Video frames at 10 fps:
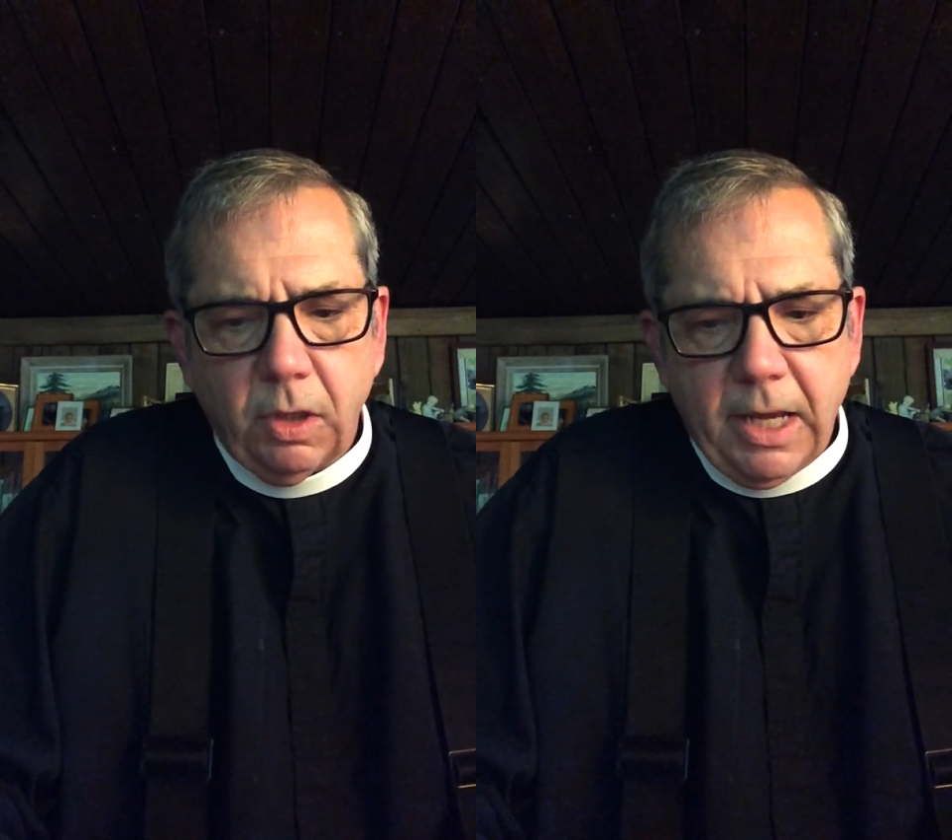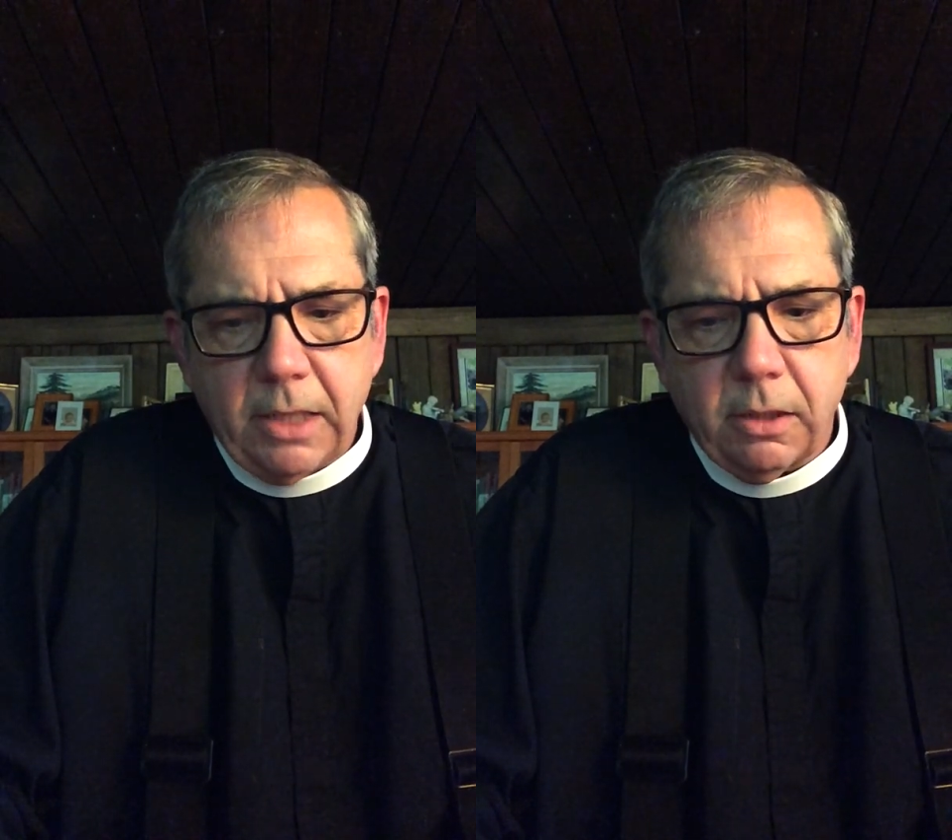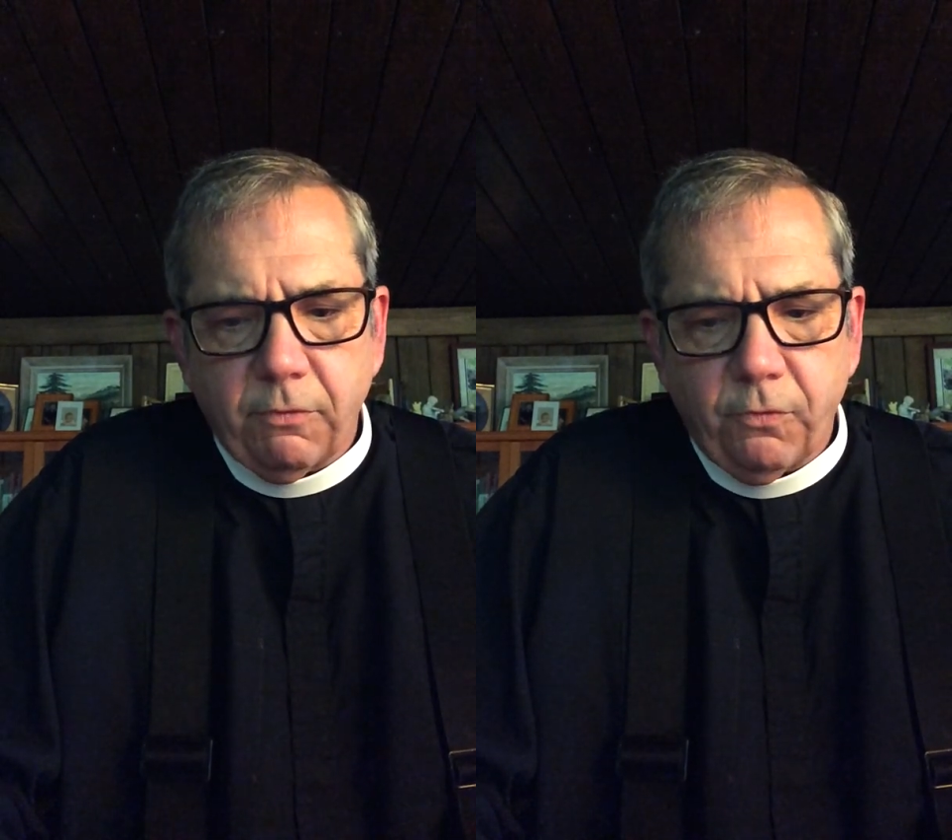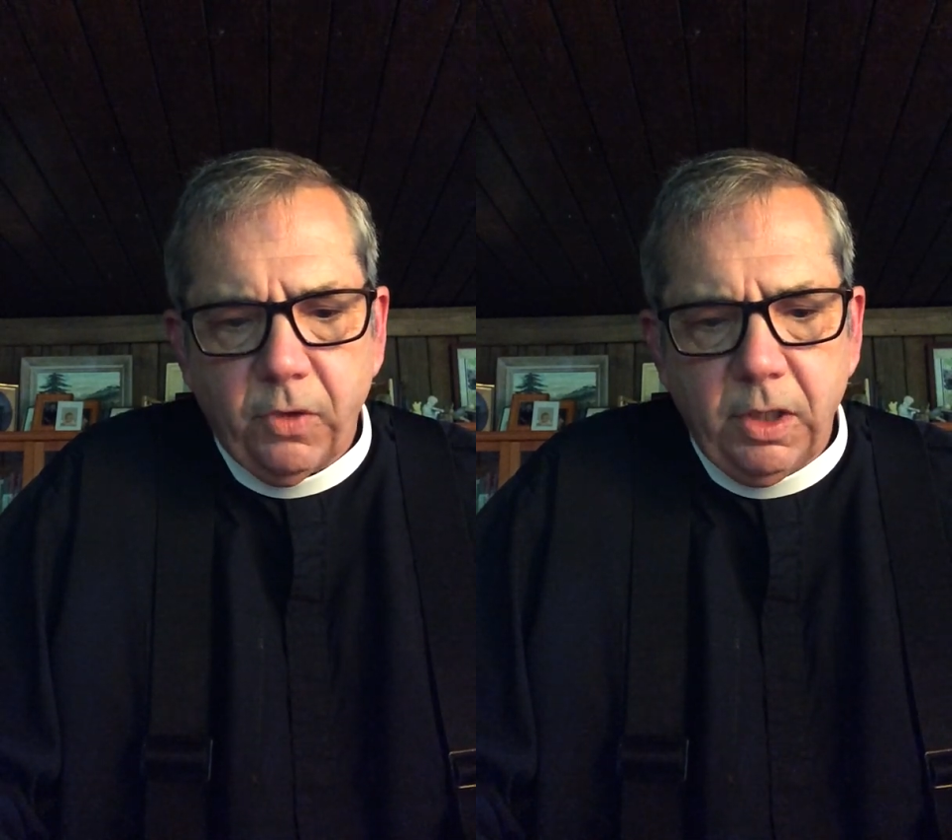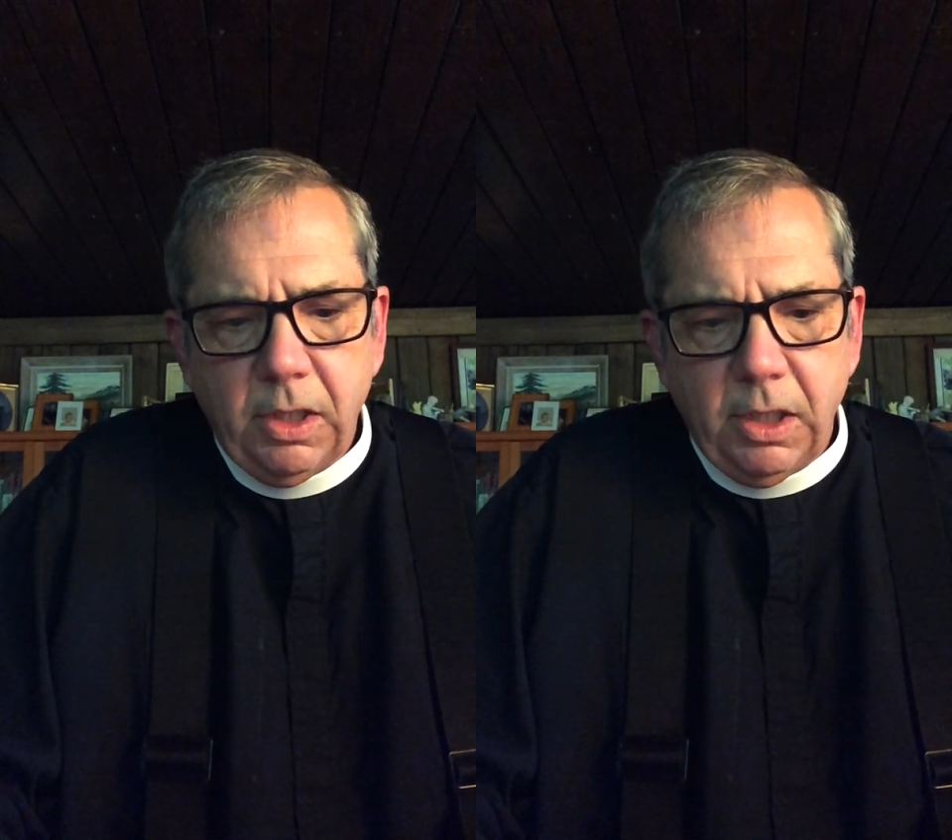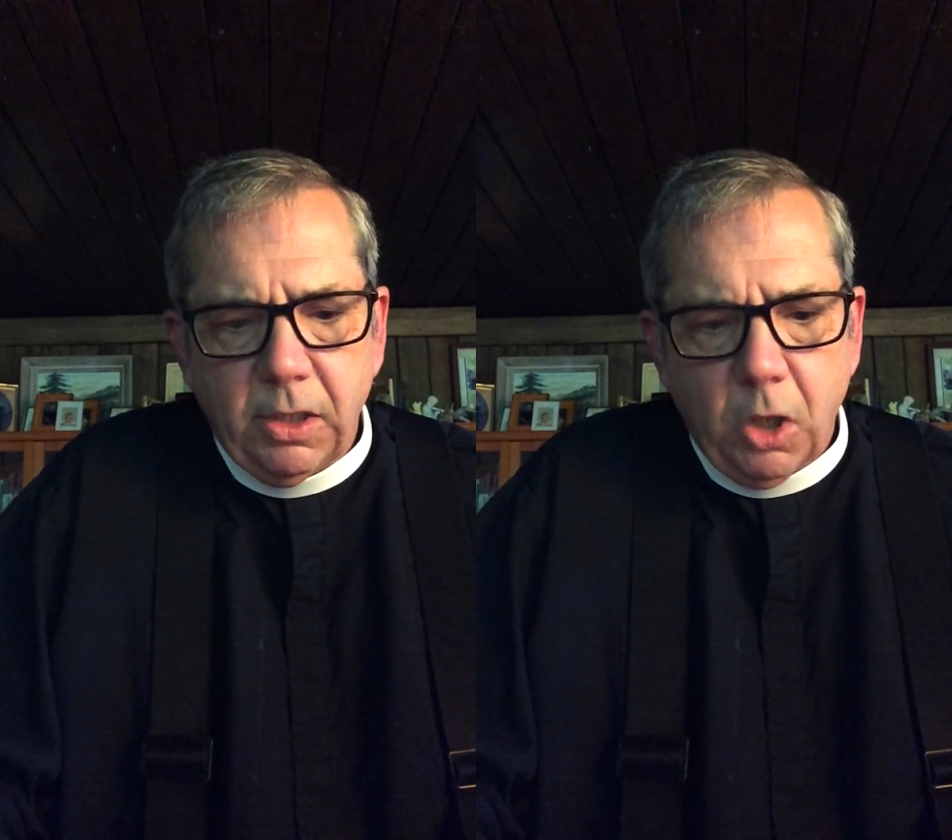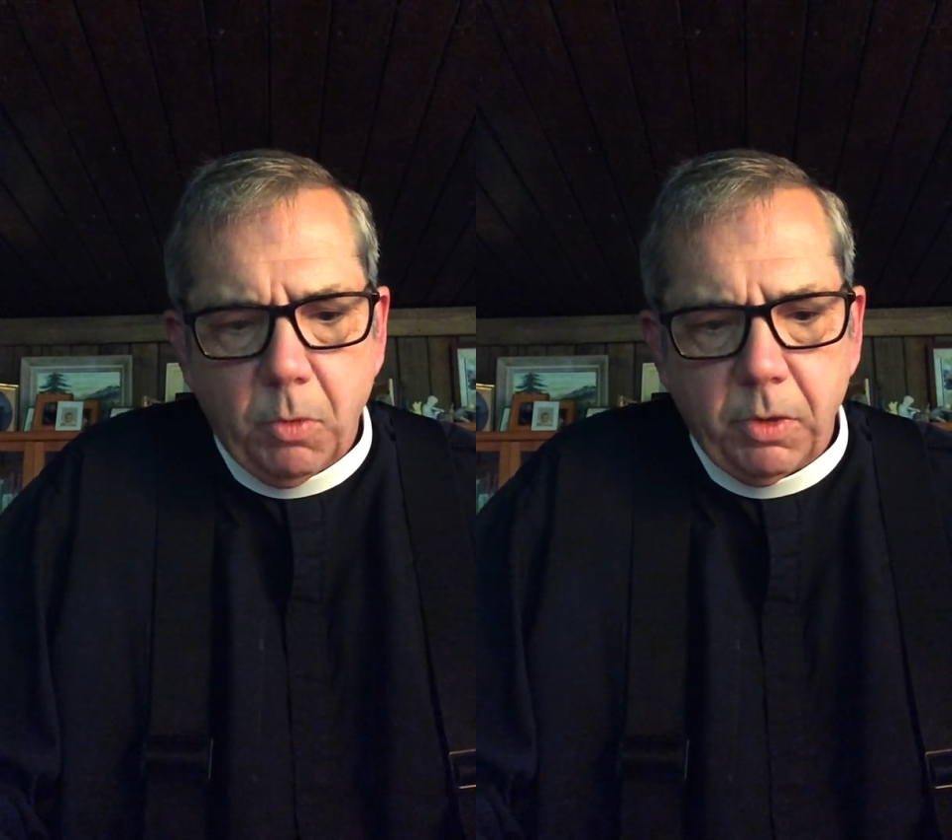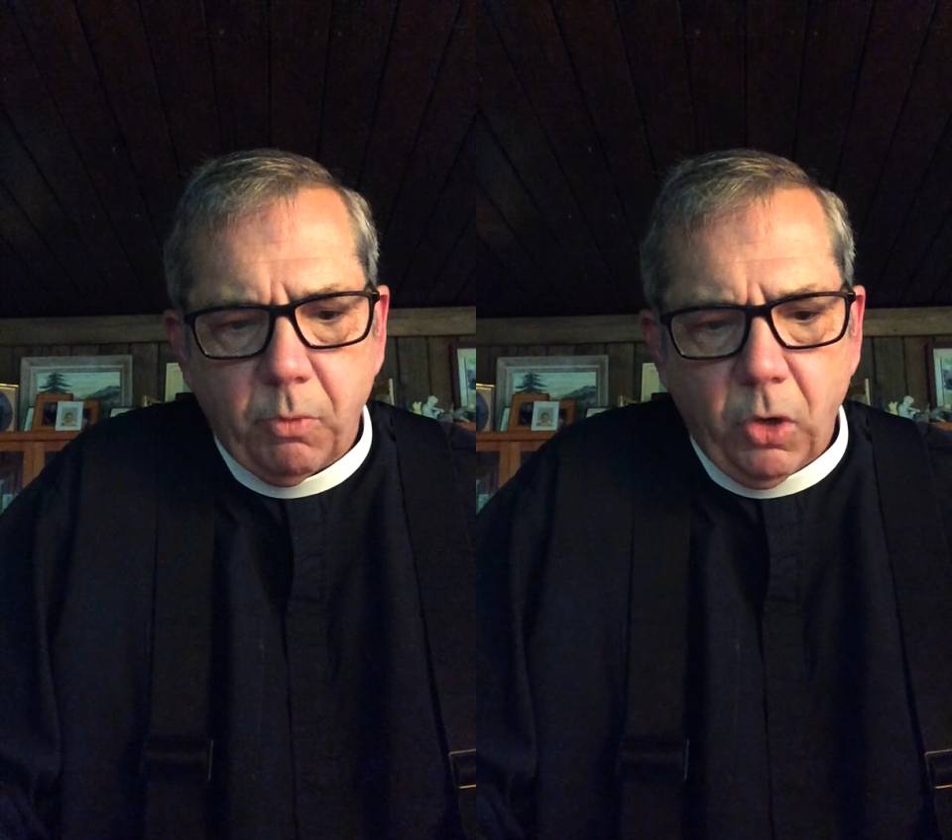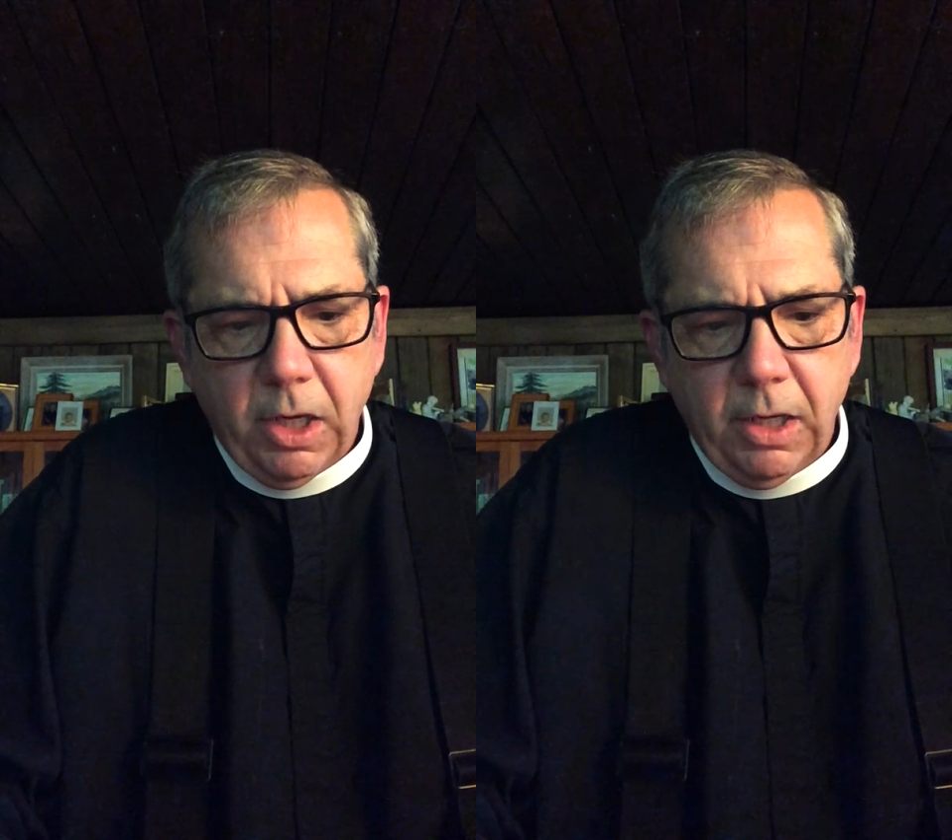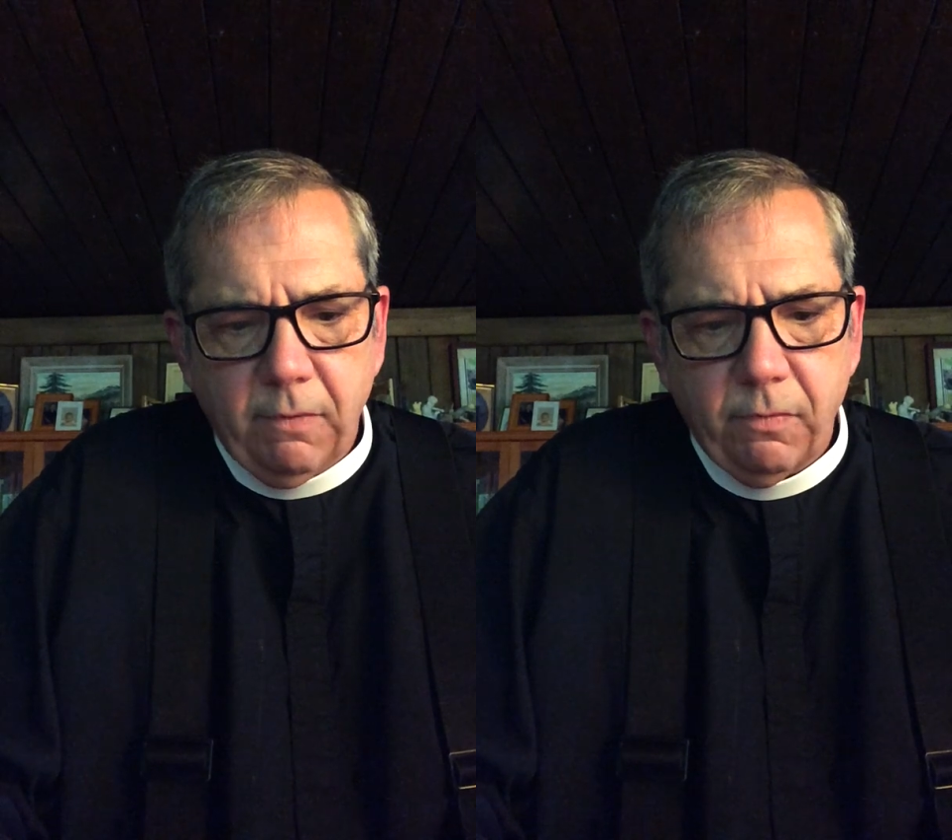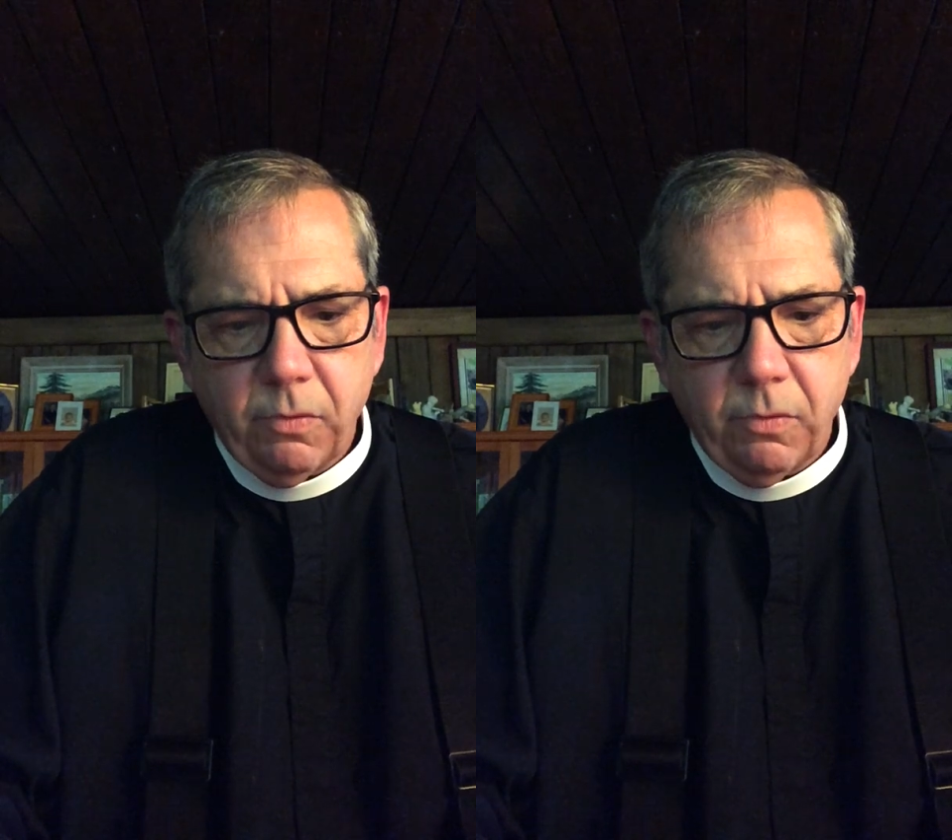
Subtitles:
land of the free and the home of the brave,